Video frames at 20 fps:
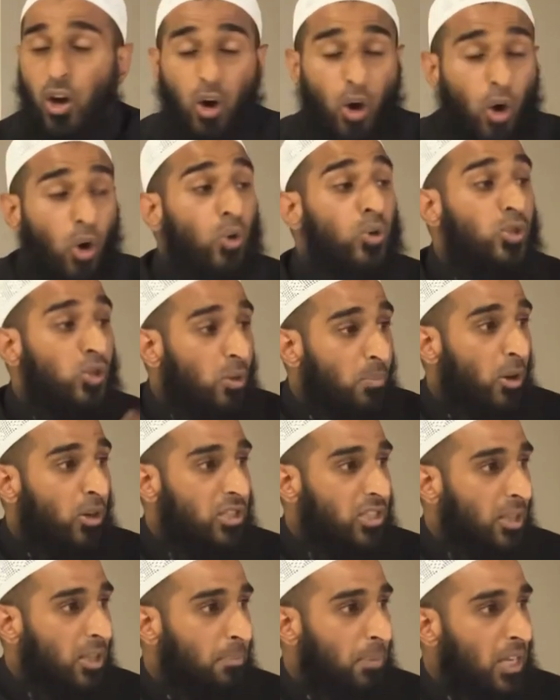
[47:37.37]
Also
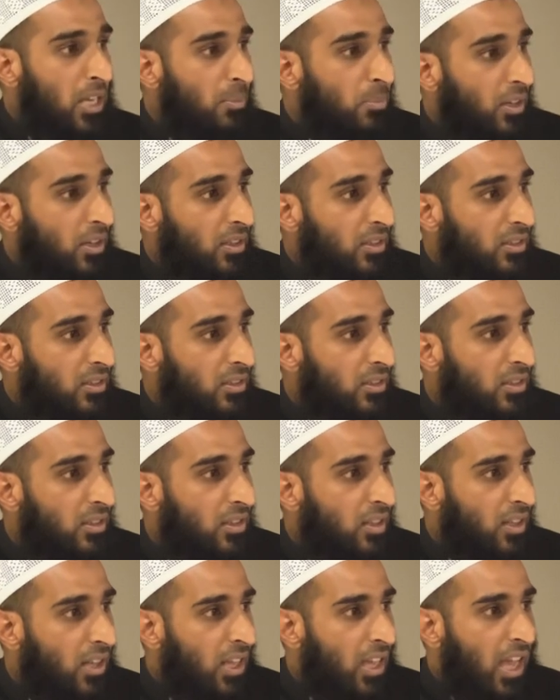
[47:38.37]
amongst the people,
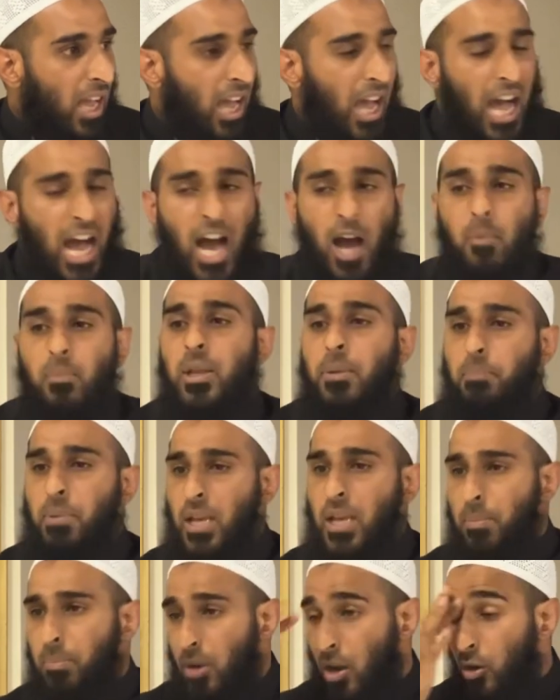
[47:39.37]
how many
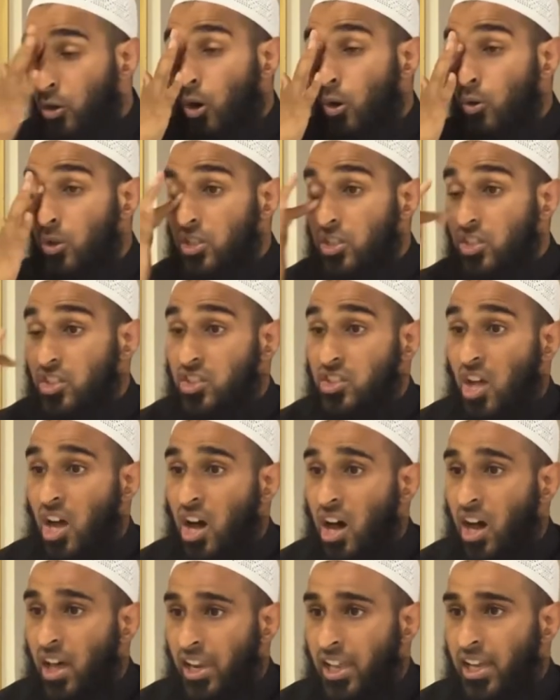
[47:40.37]
people are called
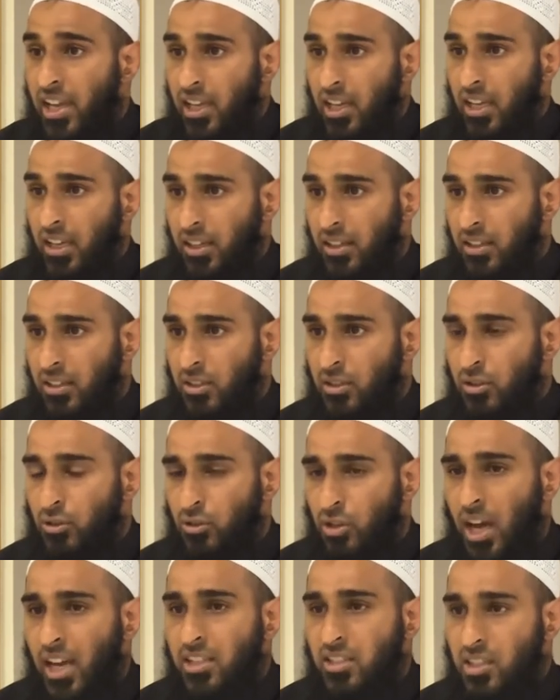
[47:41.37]
salih,
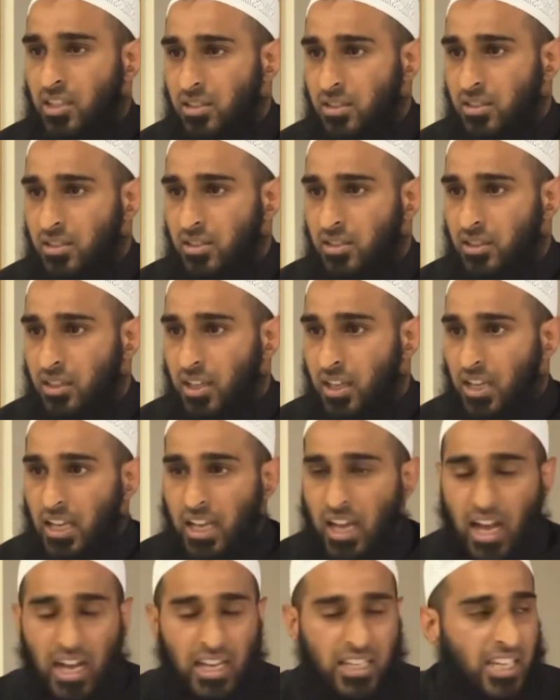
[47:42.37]
righteous,
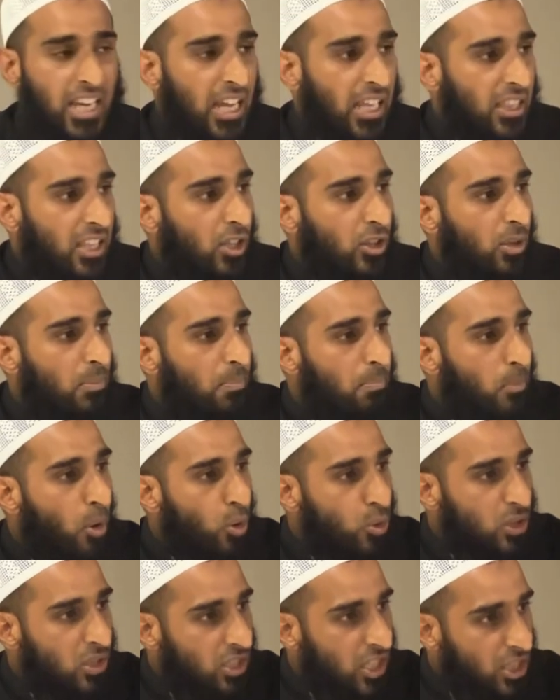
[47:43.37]
and yet they are the
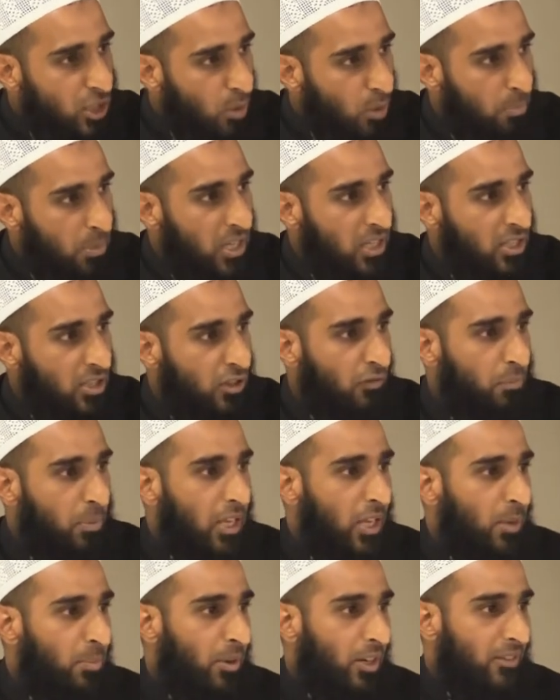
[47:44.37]
most disobedient of
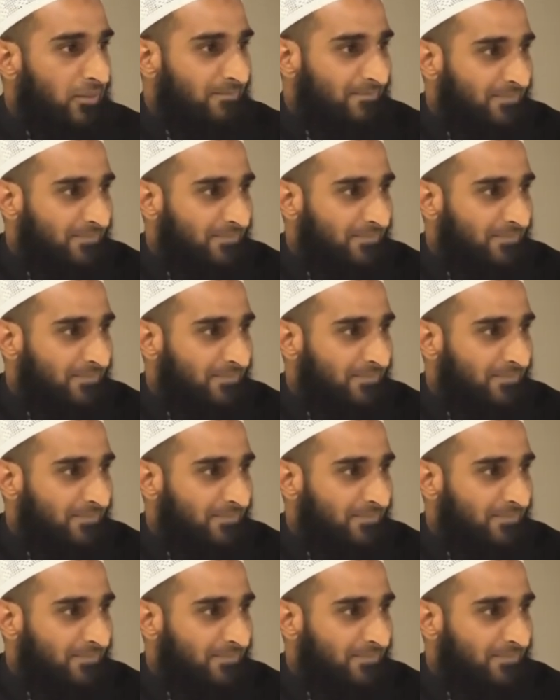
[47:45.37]
people?